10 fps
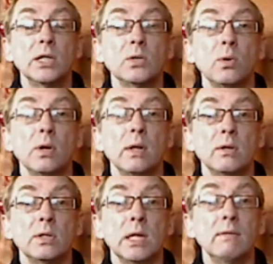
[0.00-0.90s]
Each one of
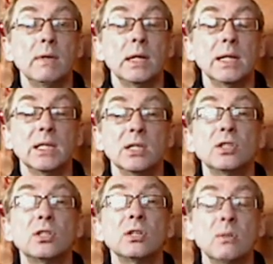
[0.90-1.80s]
those DVDs
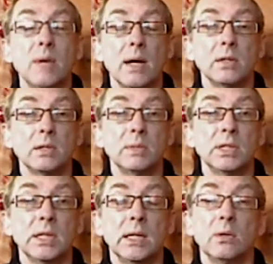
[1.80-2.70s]
is 2 hours of
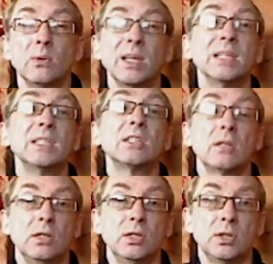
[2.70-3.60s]
material. There's
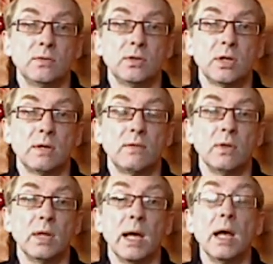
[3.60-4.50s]
tons of stuff
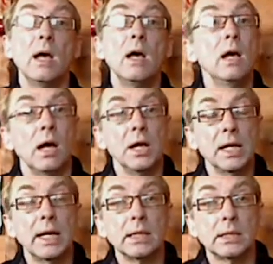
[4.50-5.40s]
on there, and
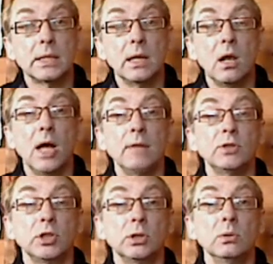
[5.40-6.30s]
you get to see live
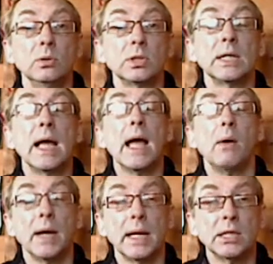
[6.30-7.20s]
shoots, see
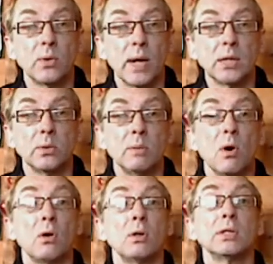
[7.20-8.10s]
how I interact with the
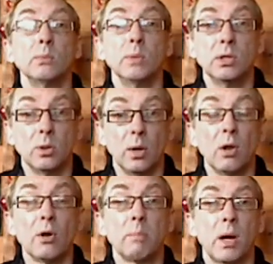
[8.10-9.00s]
models, and we do a
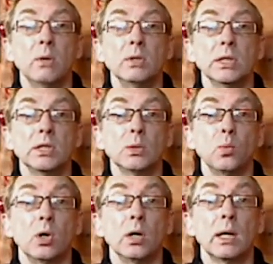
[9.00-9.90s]
lot of posing
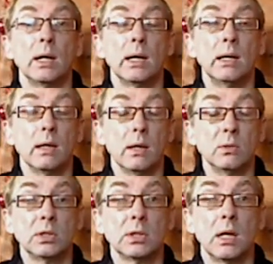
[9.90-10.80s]
work in
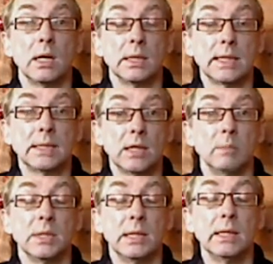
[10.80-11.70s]
those
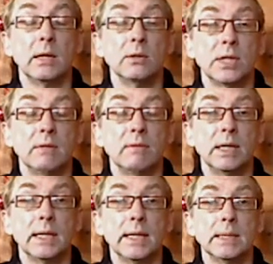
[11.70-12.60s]
setups and in those
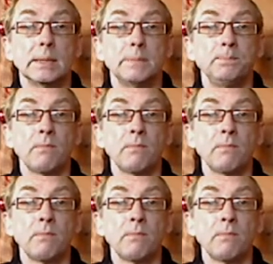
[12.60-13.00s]
DVDs.